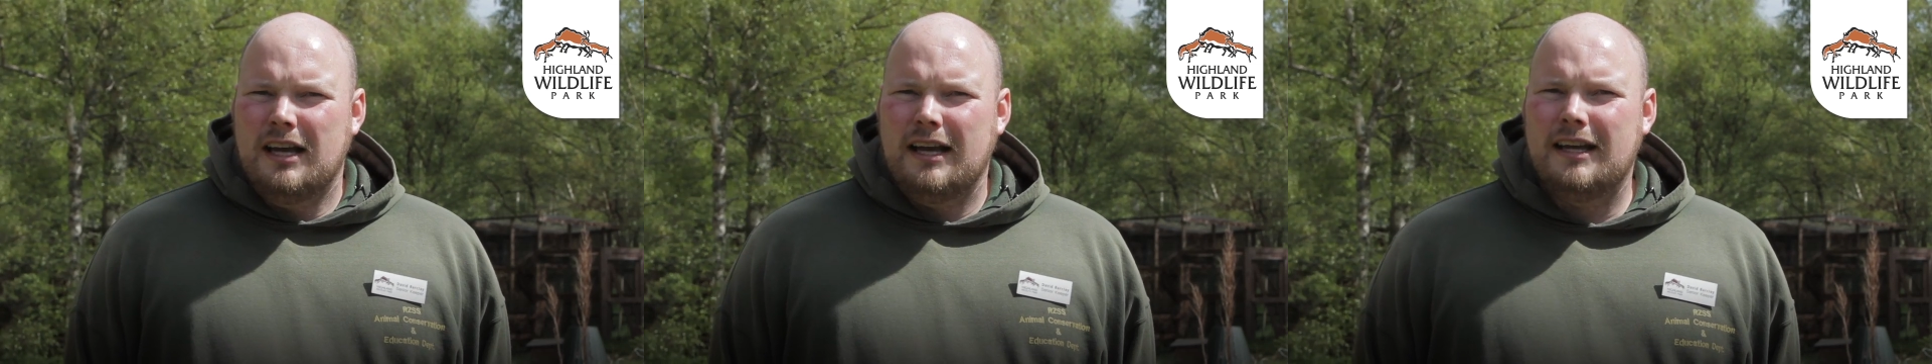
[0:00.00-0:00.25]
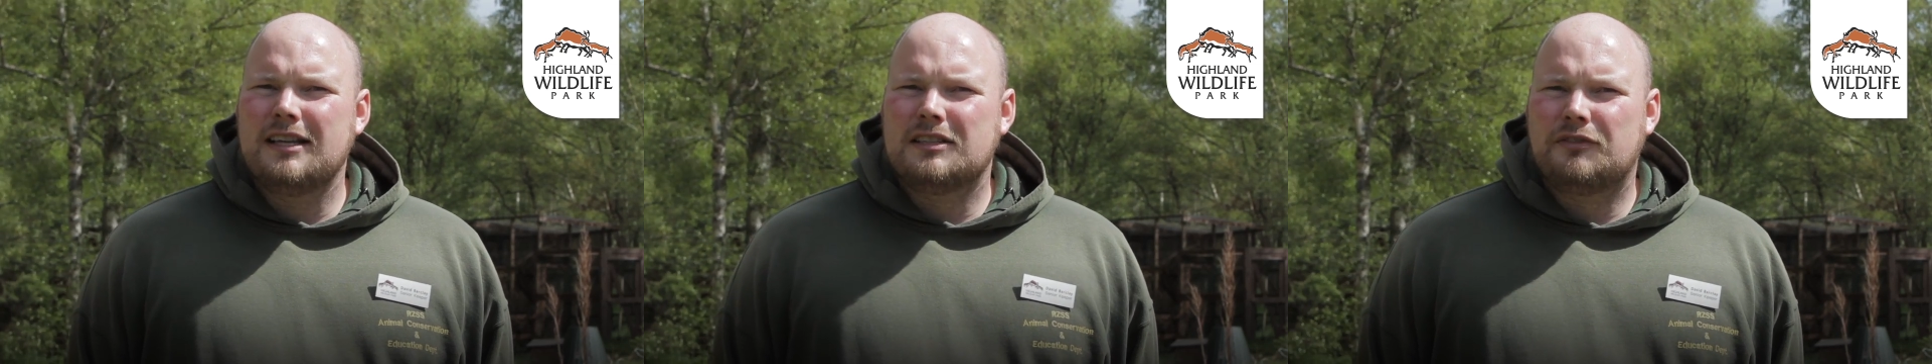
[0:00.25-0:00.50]

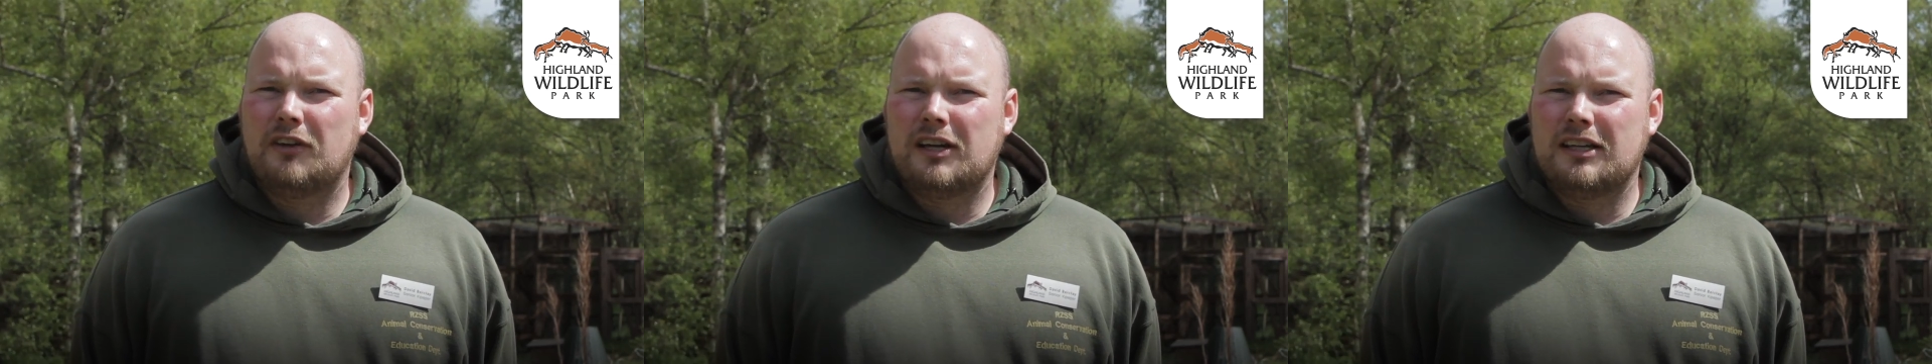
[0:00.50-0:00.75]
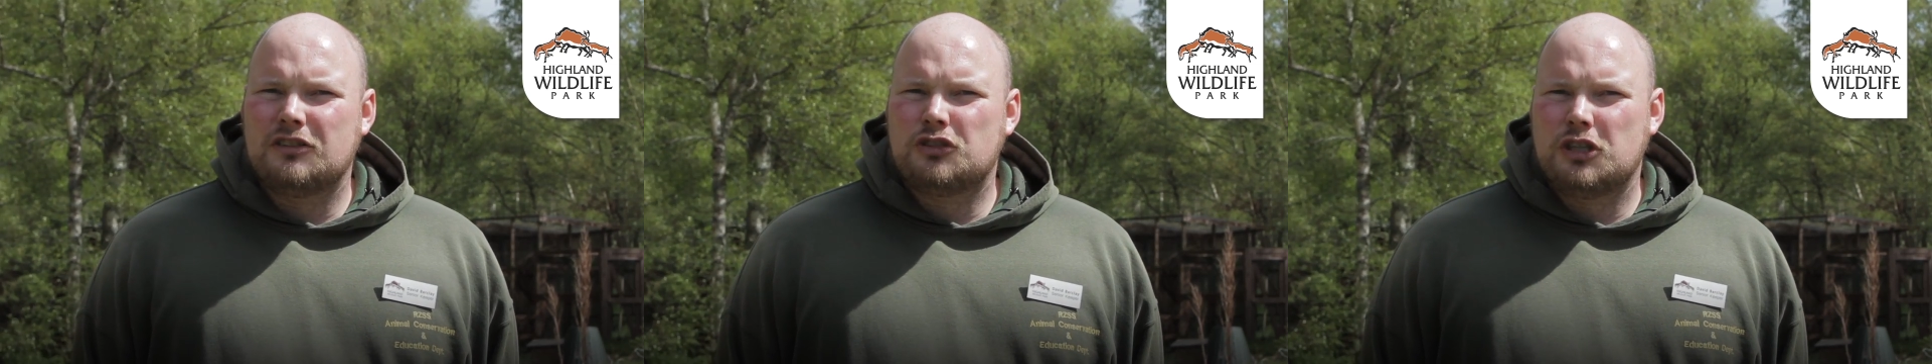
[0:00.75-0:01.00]
It is
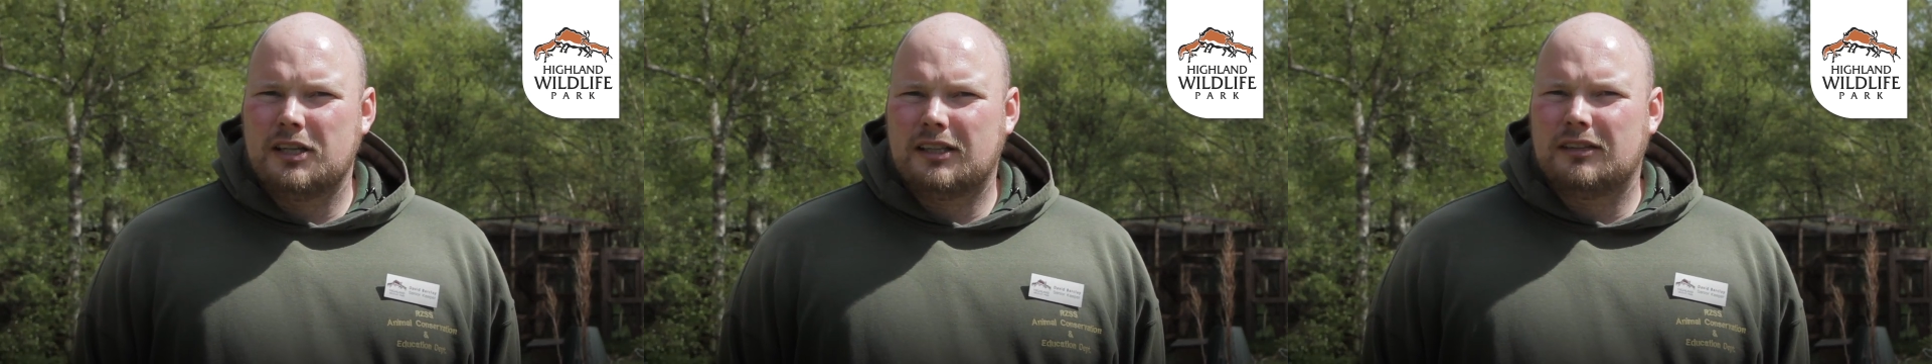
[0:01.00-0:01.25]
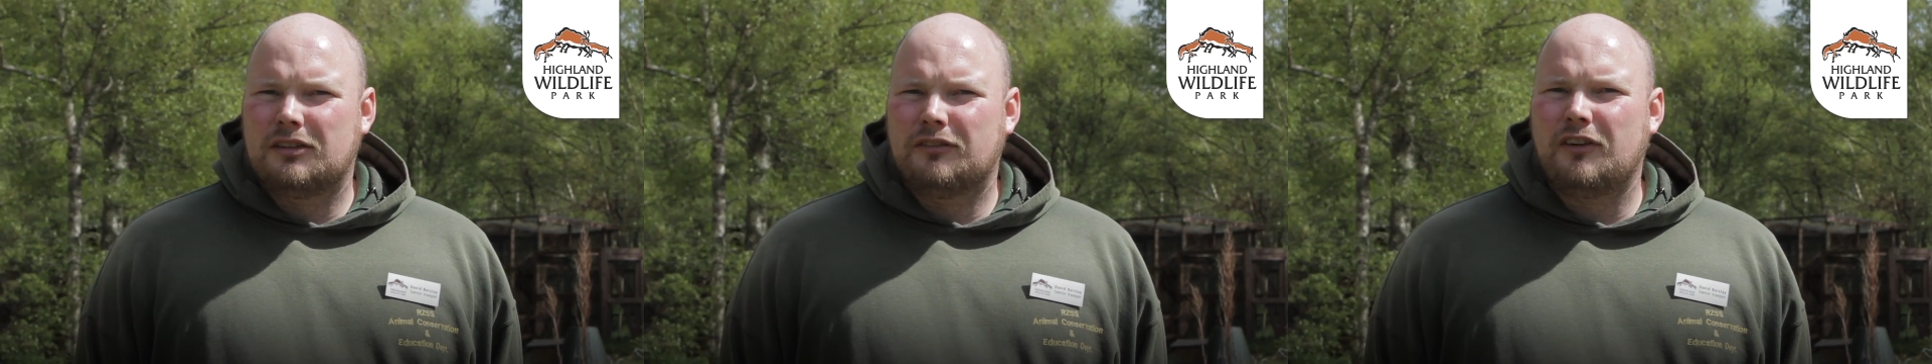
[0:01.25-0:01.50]
very
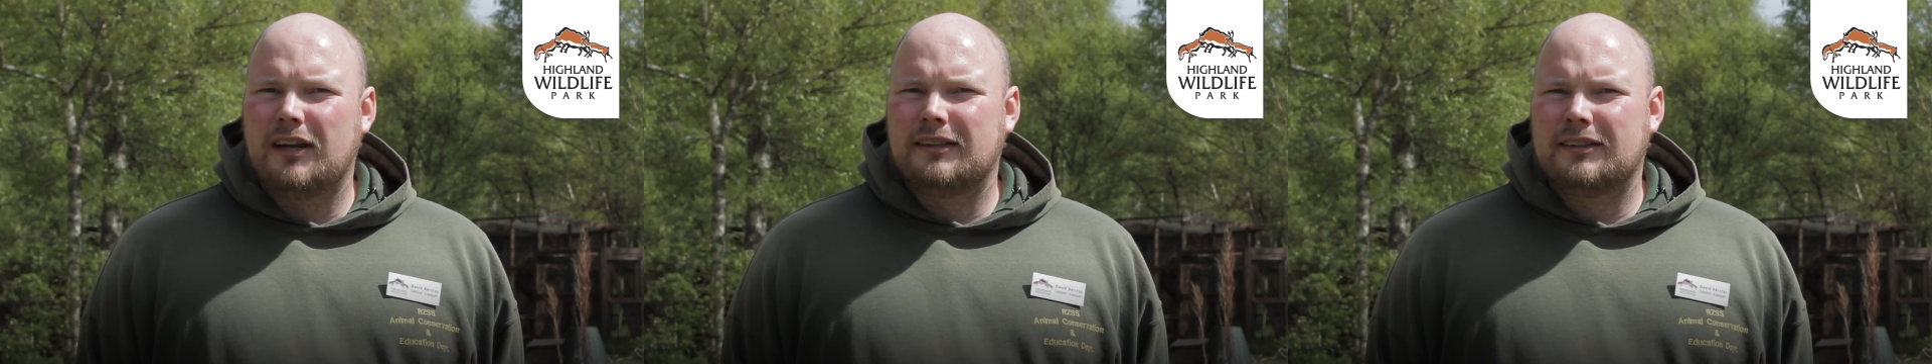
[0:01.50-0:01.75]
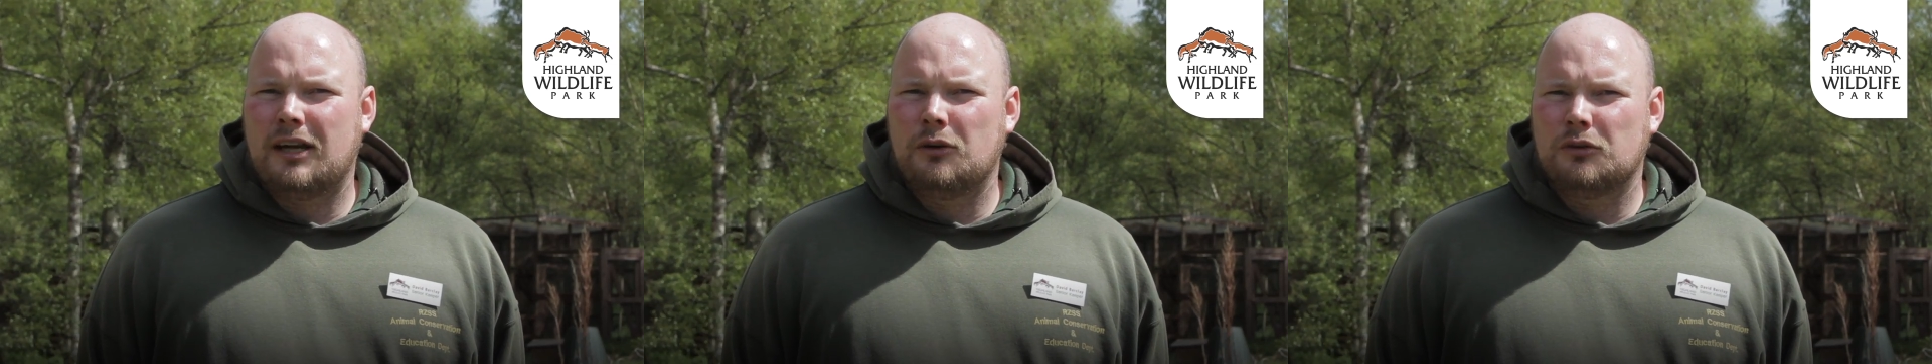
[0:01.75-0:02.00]
intriguing to
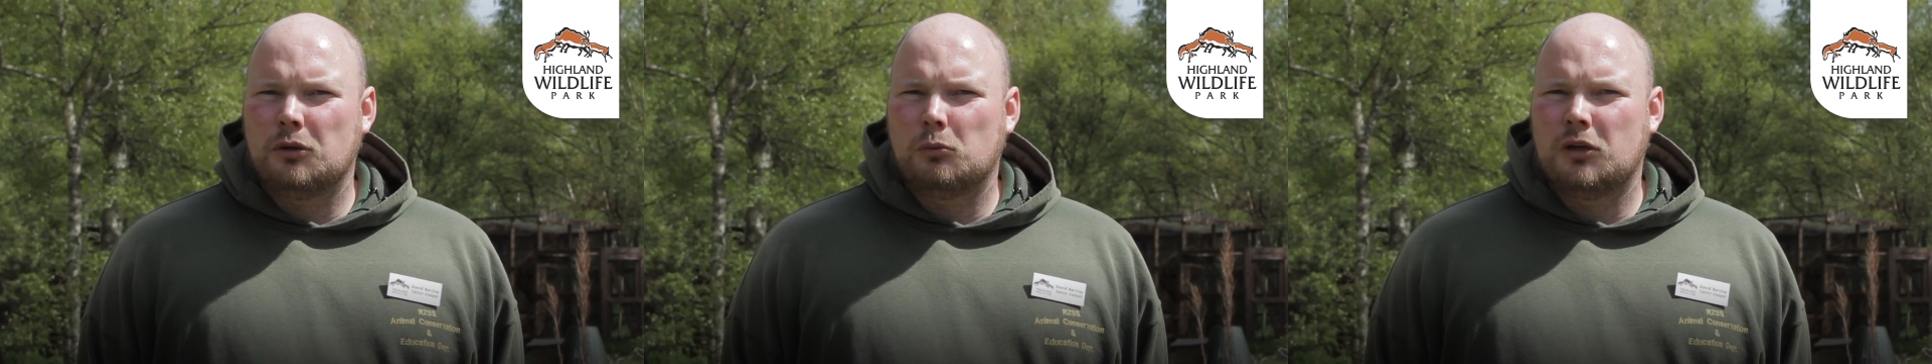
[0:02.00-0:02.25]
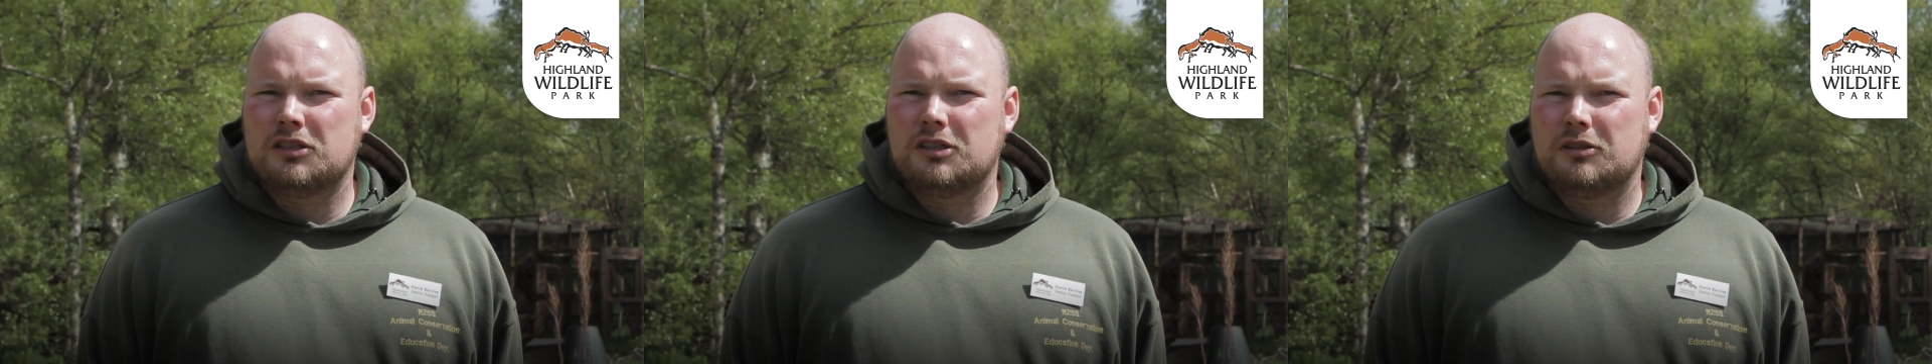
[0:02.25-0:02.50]
find out that
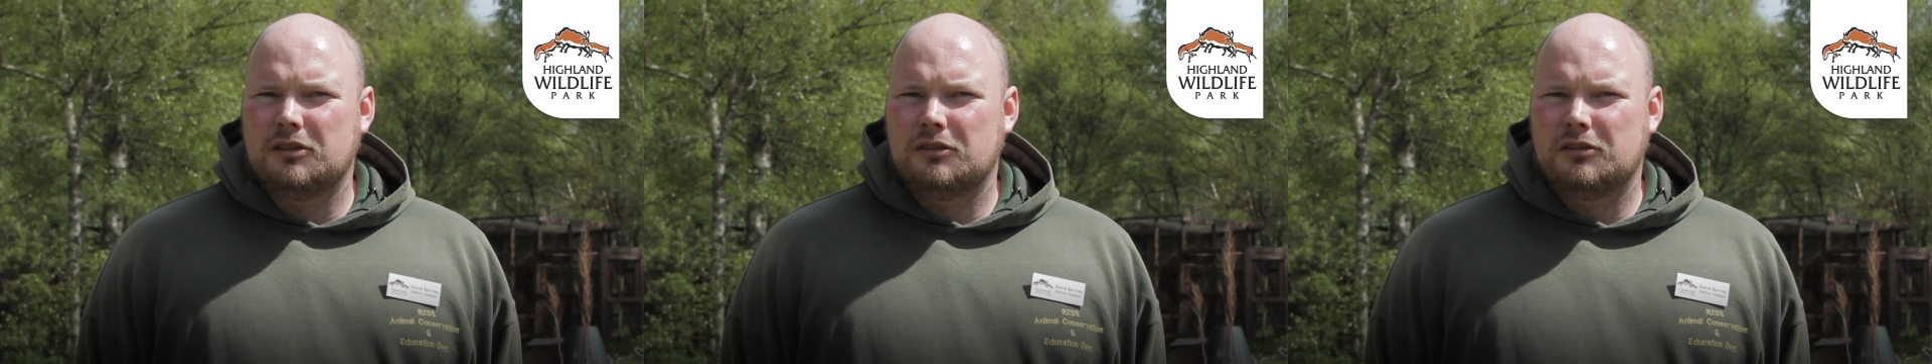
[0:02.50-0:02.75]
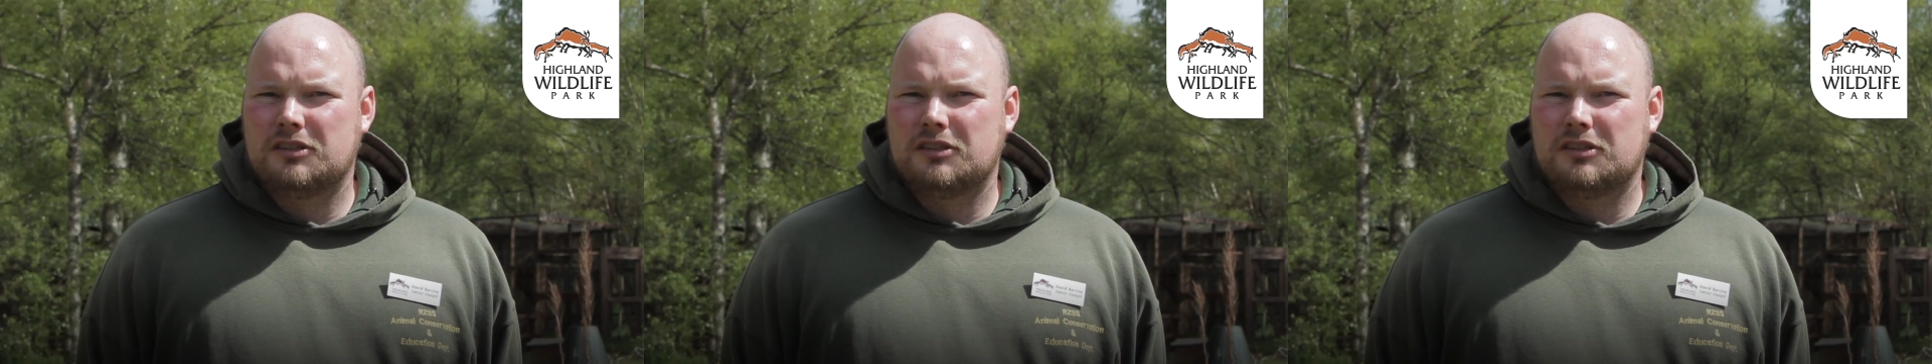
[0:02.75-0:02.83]
once the